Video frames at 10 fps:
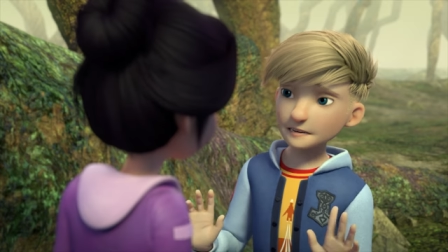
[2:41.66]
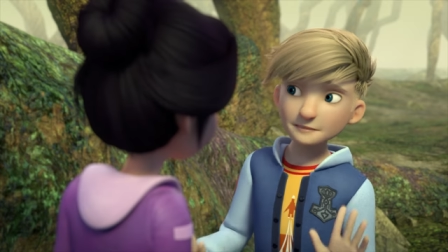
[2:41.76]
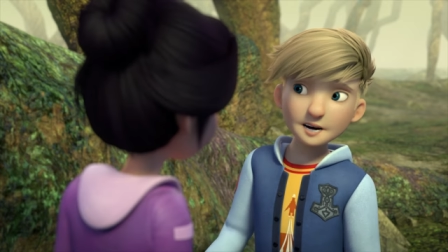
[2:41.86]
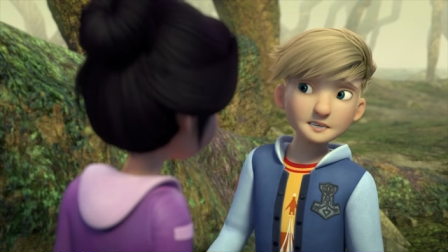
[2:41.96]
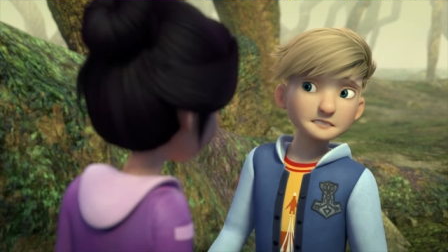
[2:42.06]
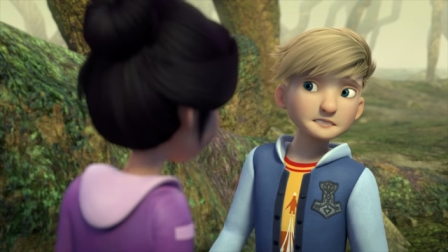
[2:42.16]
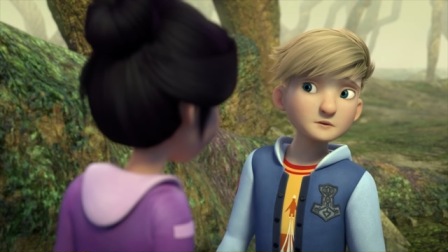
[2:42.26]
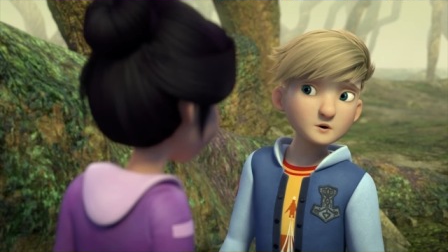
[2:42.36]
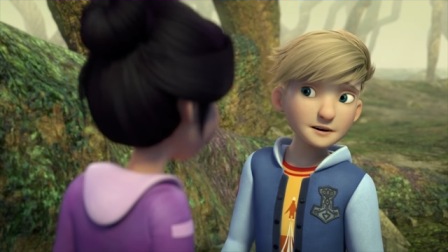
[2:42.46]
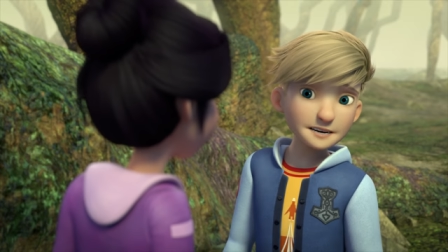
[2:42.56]
Because
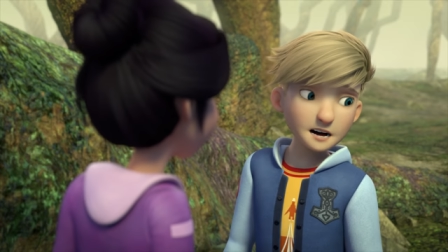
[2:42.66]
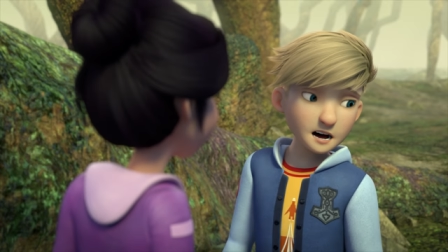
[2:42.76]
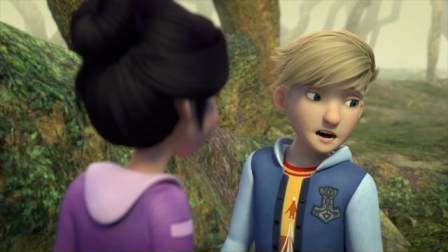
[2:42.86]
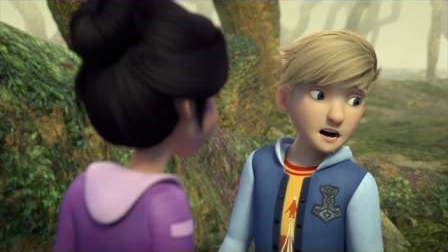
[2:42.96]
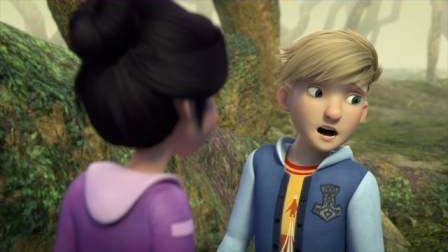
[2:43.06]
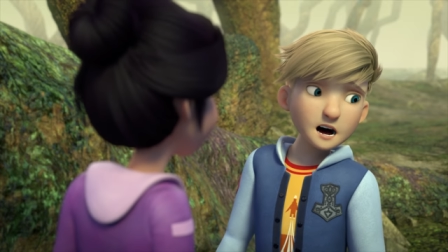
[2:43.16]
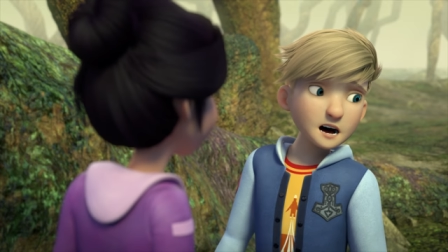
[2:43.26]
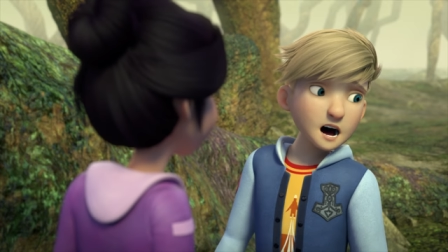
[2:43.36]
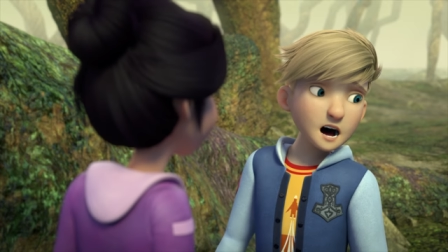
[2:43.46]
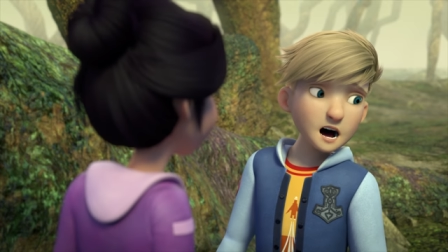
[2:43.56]
we. Uh,
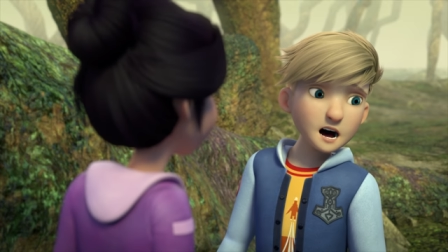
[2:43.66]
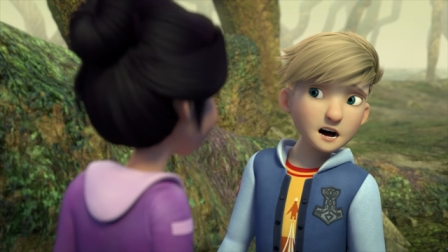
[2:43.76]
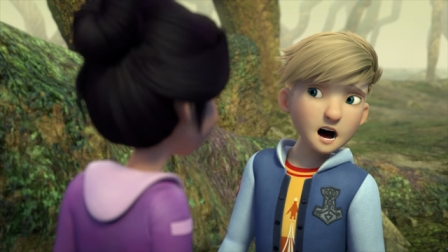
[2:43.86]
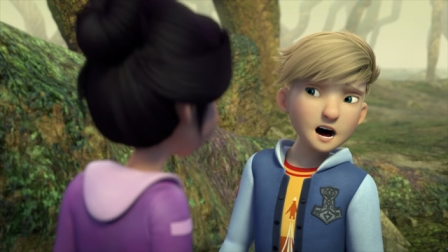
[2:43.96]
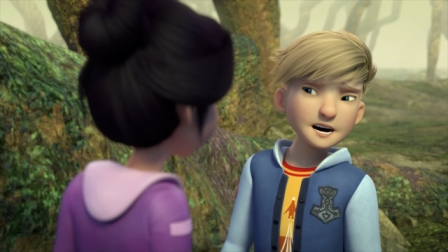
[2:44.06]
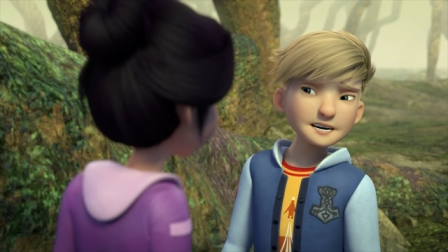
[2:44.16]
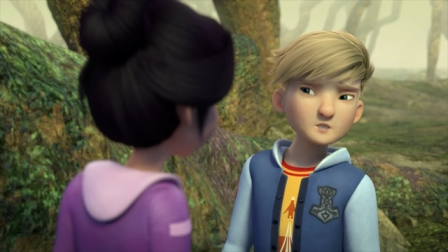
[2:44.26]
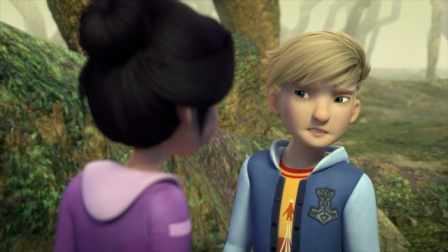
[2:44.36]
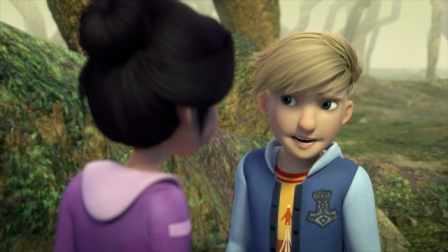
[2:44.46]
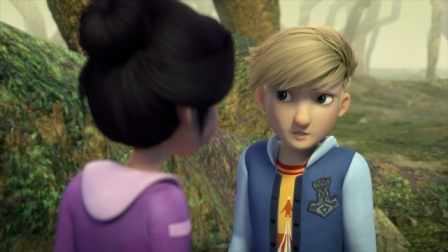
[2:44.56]
I, I,
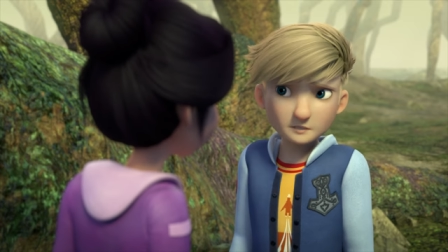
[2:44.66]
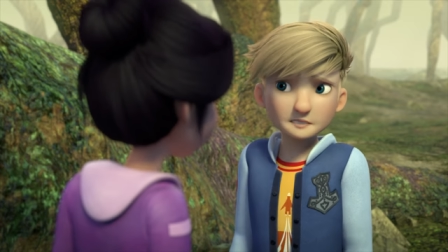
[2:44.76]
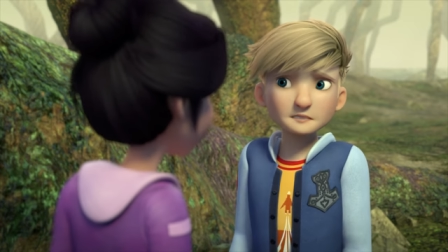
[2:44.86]
I just.